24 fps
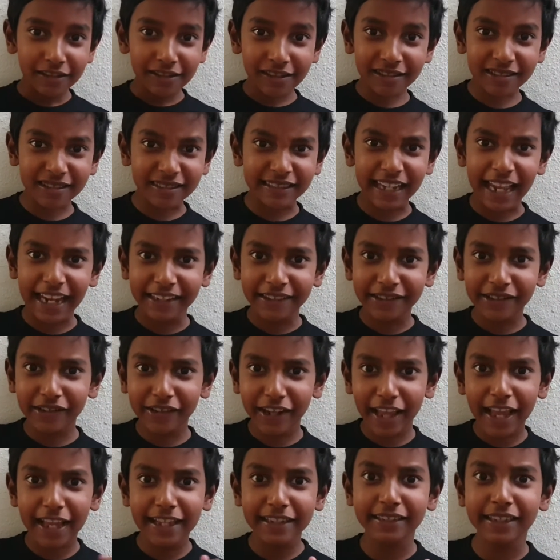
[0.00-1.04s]
Looks like
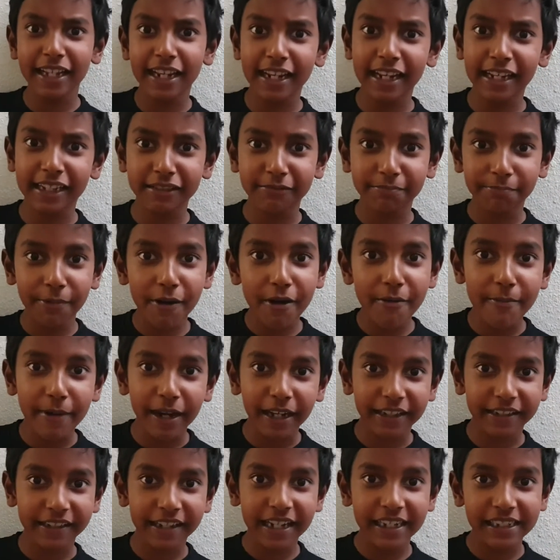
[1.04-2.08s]
today is an
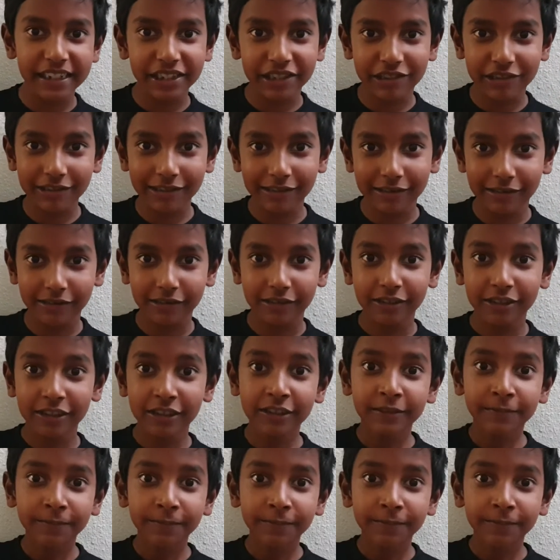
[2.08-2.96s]
experiment day 2.